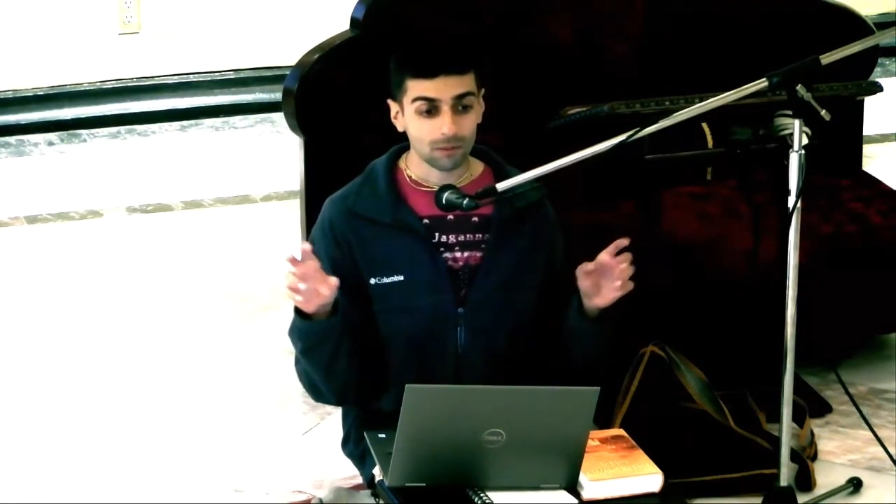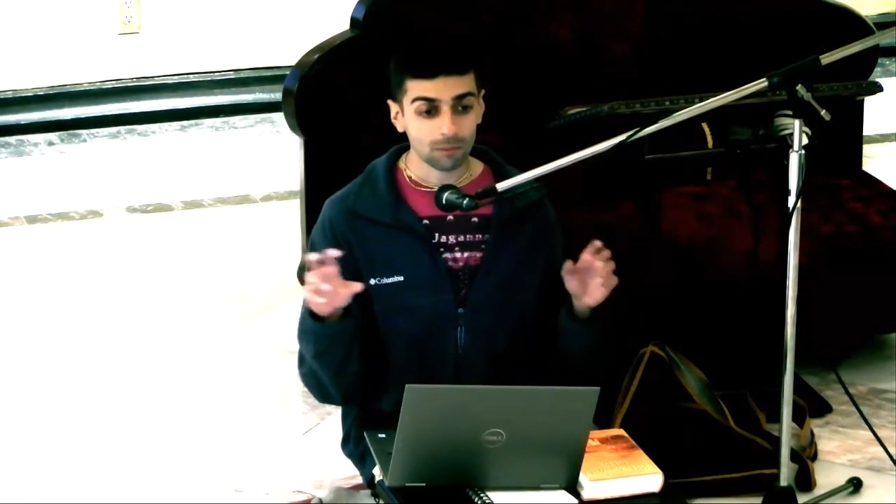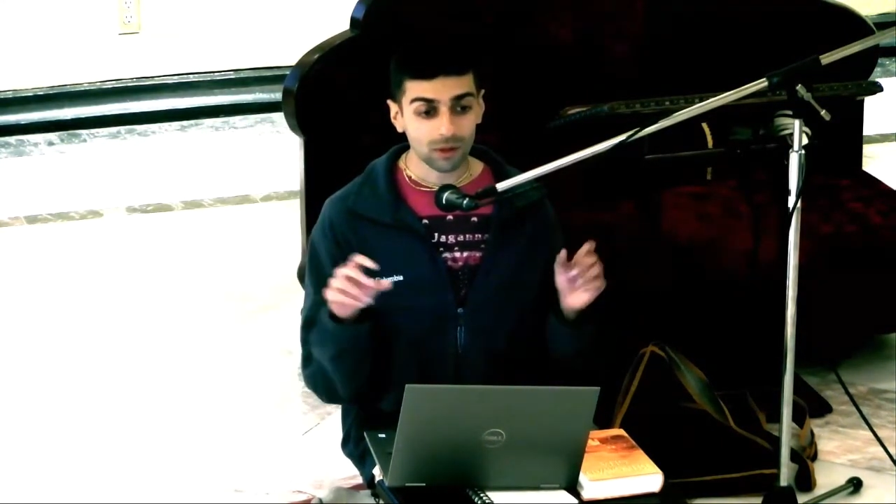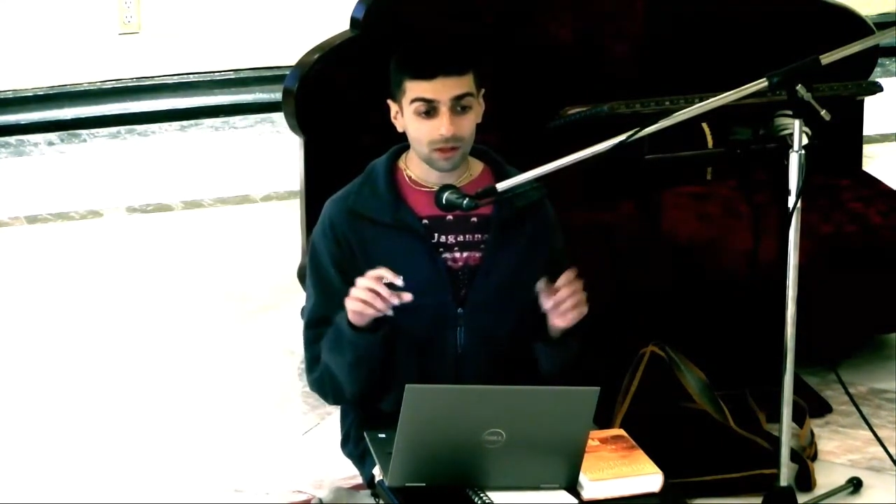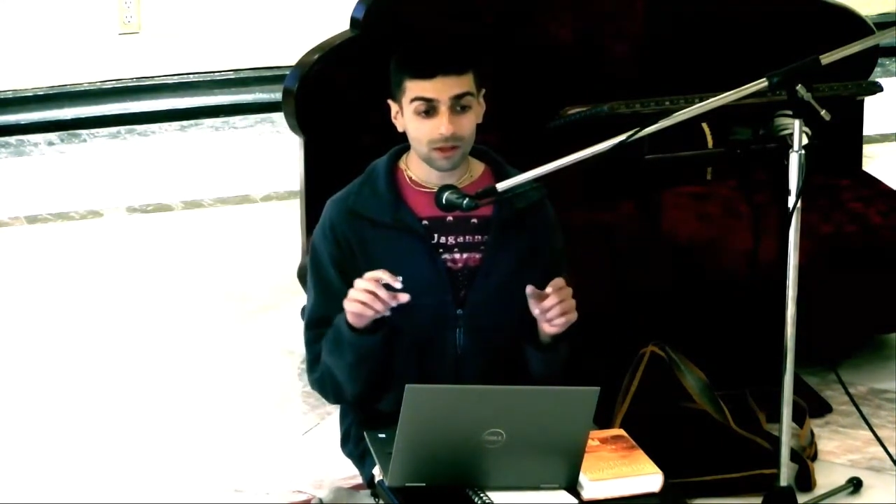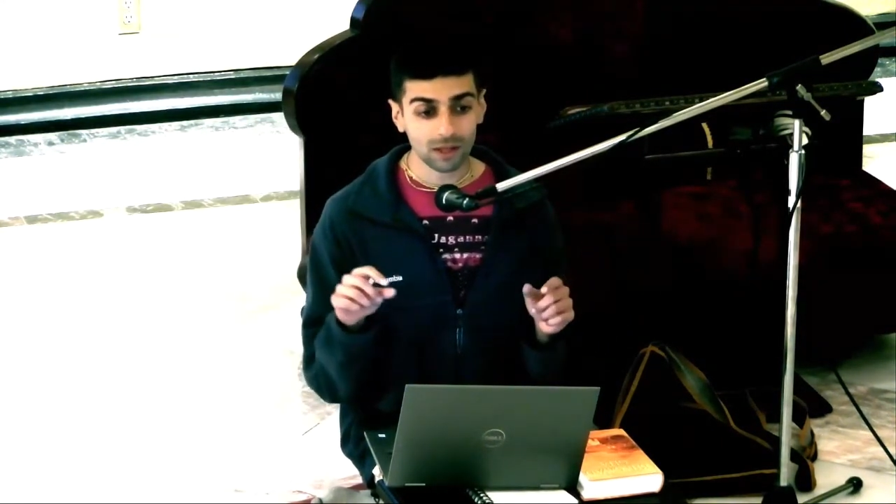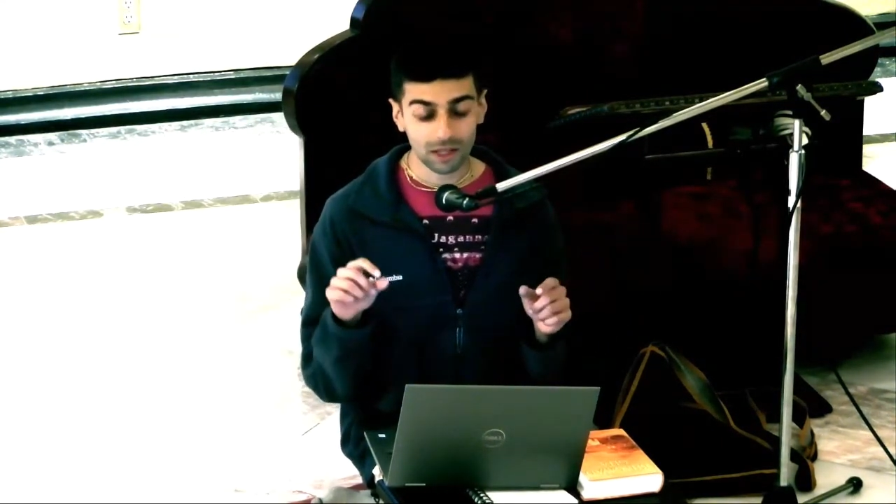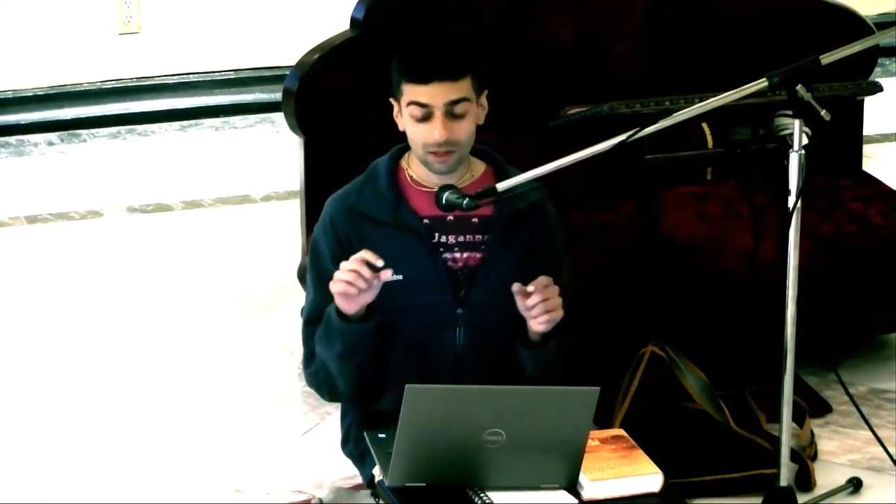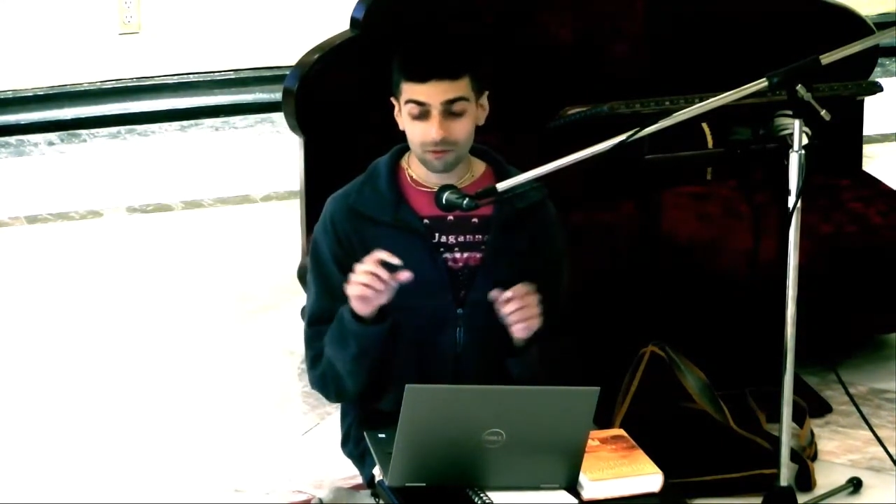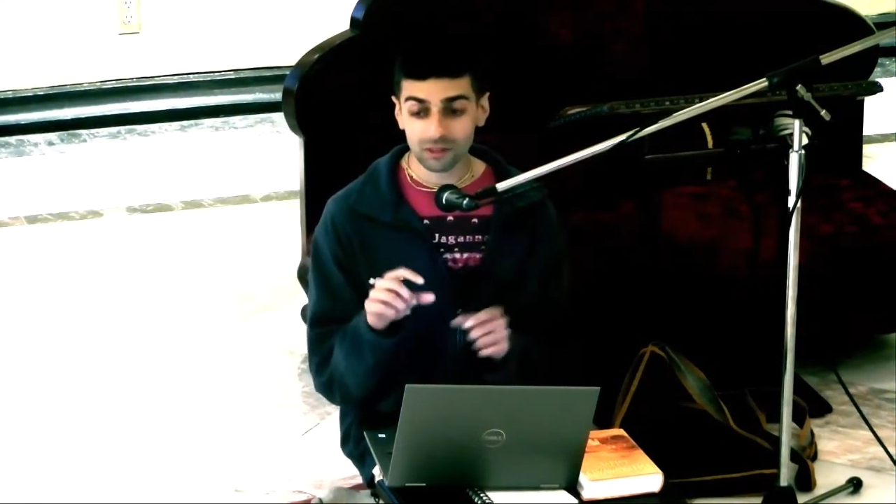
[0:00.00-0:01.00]
But
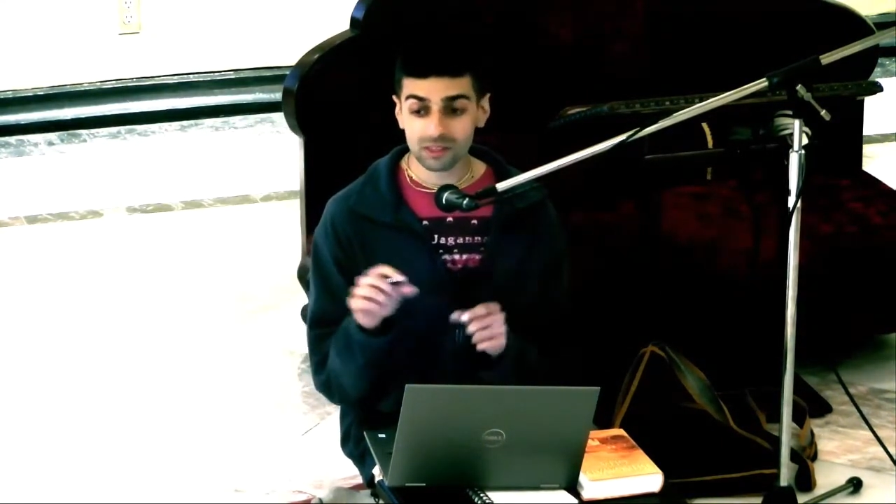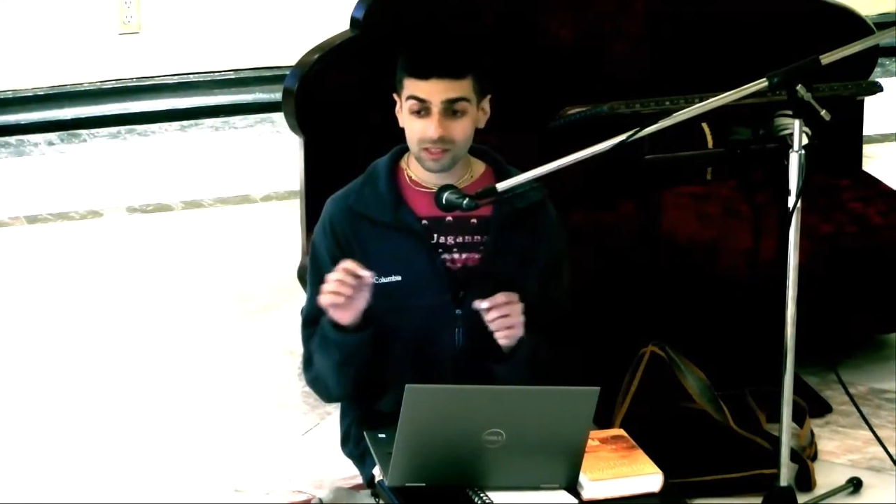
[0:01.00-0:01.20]
if it's